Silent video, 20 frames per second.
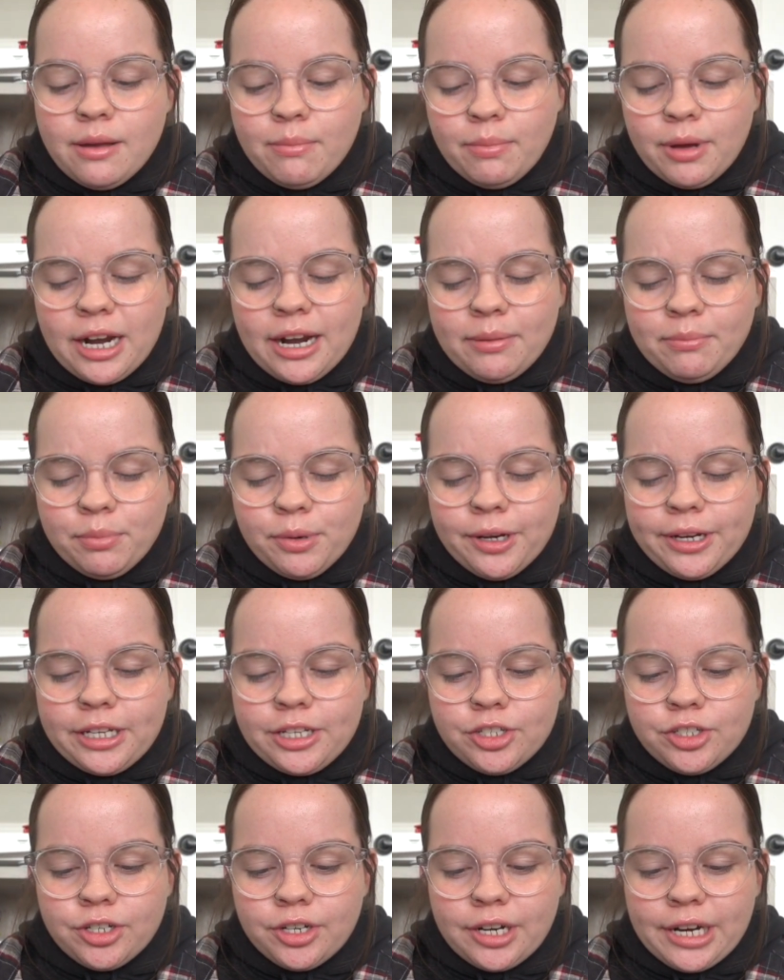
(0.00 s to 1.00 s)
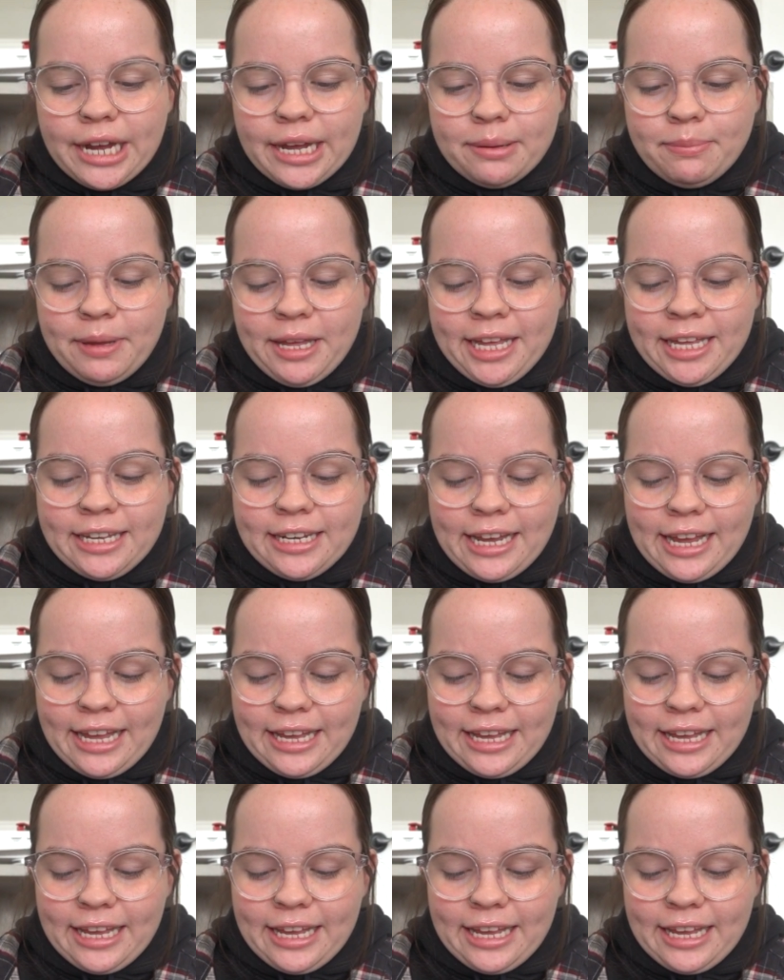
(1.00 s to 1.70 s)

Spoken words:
but I'm pretty sure I paid